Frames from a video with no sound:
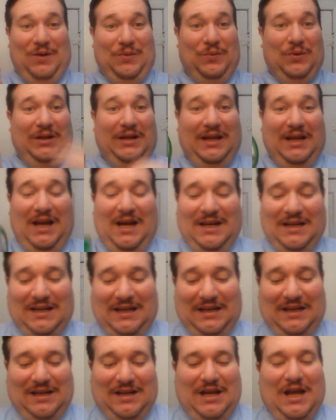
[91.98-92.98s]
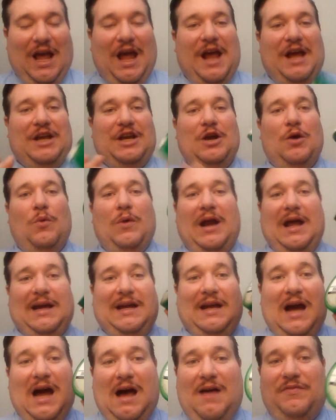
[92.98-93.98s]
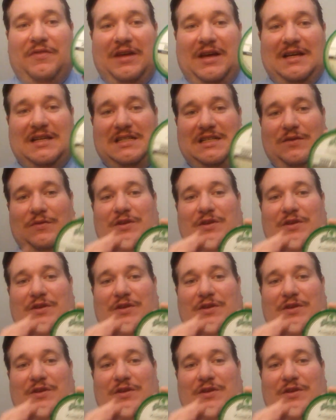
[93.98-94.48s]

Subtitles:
really like it. You know, when I got this,